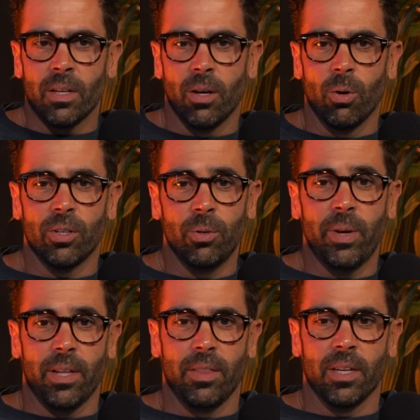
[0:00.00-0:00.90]
a good way
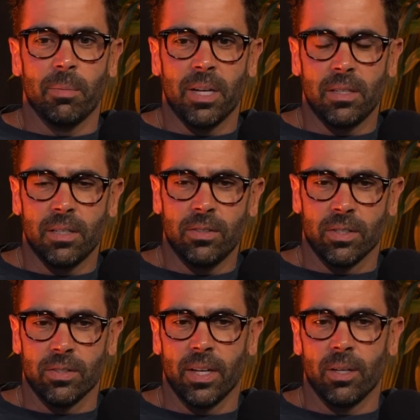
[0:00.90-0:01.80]
to think about this
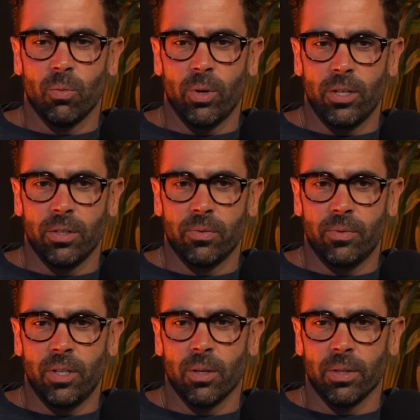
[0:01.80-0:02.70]
is like when you
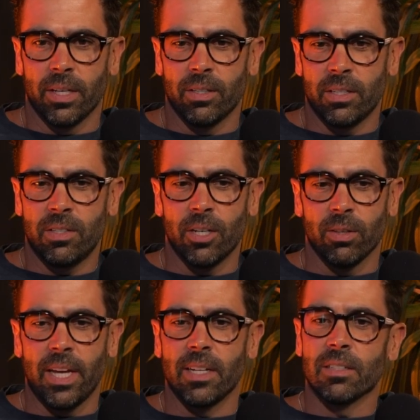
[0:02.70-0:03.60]
know, like let's say you're
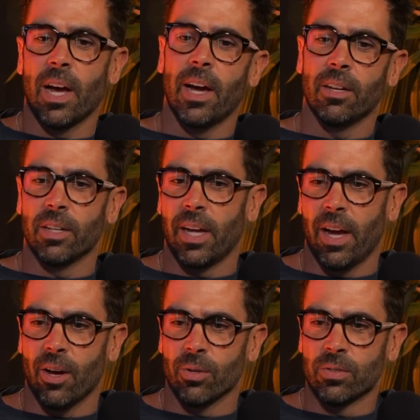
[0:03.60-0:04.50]
laying tile in a
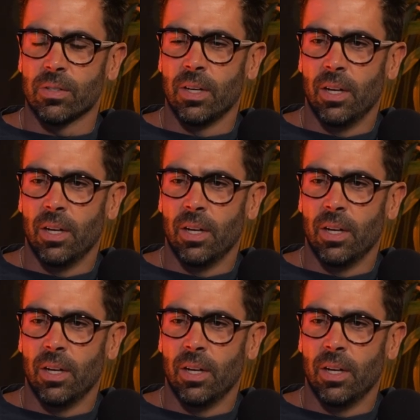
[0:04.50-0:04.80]
house